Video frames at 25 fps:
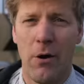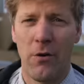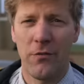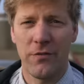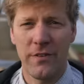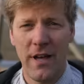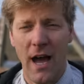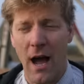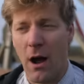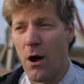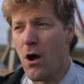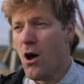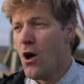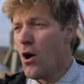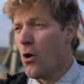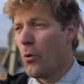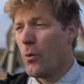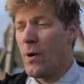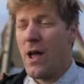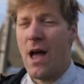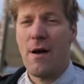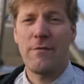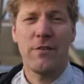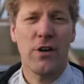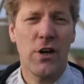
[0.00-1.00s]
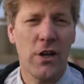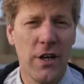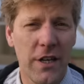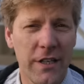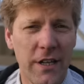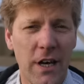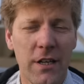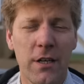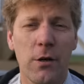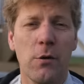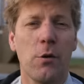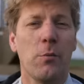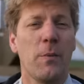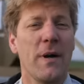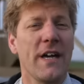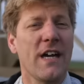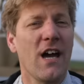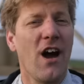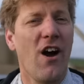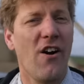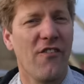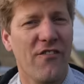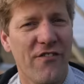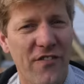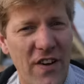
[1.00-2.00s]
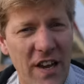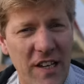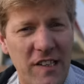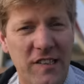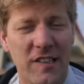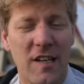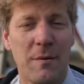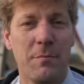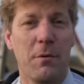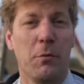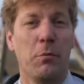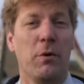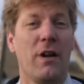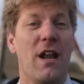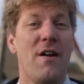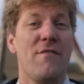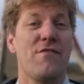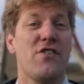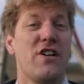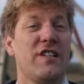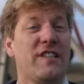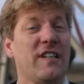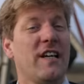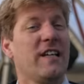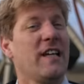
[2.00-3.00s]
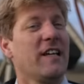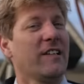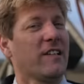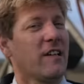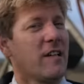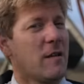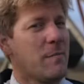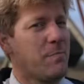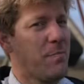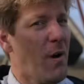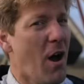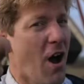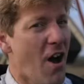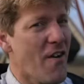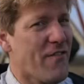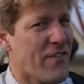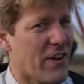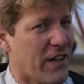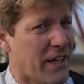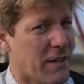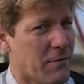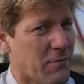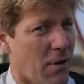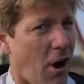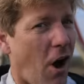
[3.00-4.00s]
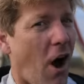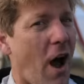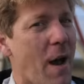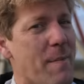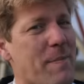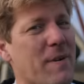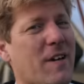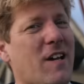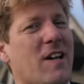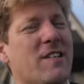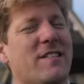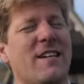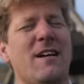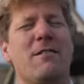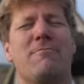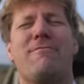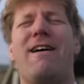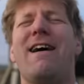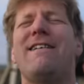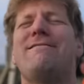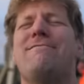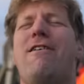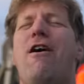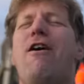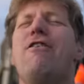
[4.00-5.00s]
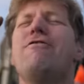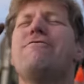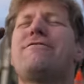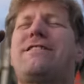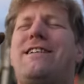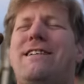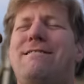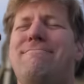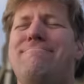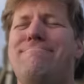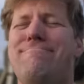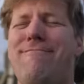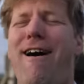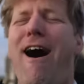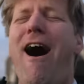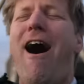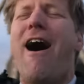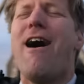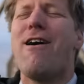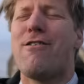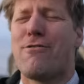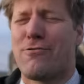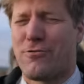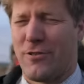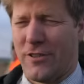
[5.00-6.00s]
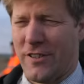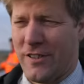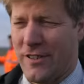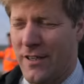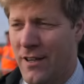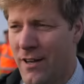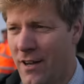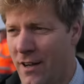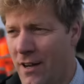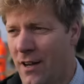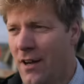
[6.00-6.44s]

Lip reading: of. Now, we haven't got another one, we can't fix it, but whatever it did it perfectly right because it went ooking miles.